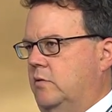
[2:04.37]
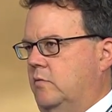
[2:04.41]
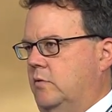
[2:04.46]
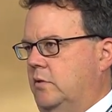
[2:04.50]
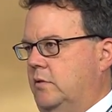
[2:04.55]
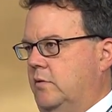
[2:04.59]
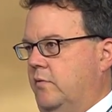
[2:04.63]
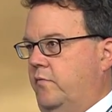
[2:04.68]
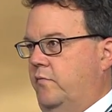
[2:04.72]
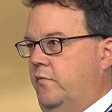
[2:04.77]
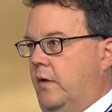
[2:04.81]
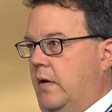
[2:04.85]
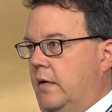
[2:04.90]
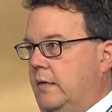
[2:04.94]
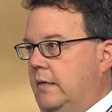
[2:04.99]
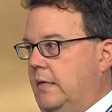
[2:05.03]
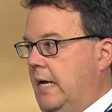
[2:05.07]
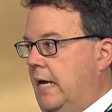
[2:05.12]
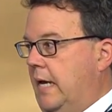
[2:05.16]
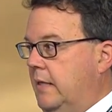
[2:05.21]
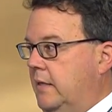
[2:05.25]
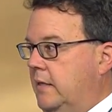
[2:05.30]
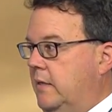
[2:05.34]
So it's a fun
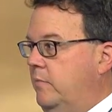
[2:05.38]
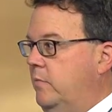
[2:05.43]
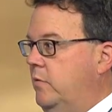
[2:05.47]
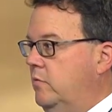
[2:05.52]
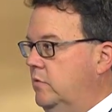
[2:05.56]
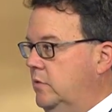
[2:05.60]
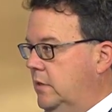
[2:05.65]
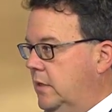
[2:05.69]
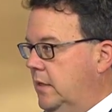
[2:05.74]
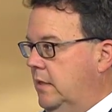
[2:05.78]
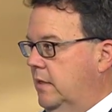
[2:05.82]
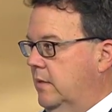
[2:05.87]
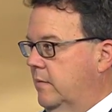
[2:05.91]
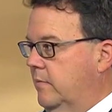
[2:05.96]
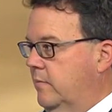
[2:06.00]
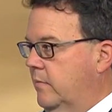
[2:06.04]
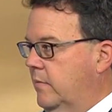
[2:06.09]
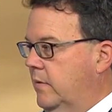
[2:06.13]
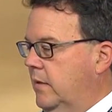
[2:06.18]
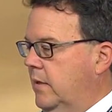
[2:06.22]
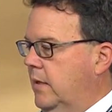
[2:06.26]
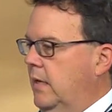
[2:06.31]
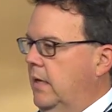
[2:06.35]
day at the
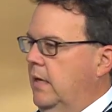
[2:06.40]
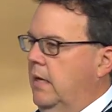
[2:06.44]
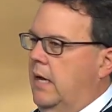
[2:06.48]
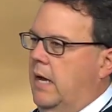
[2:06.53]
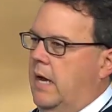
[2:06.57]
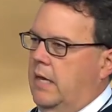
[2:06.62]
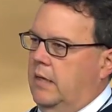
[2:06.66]
museum, mm -hmm.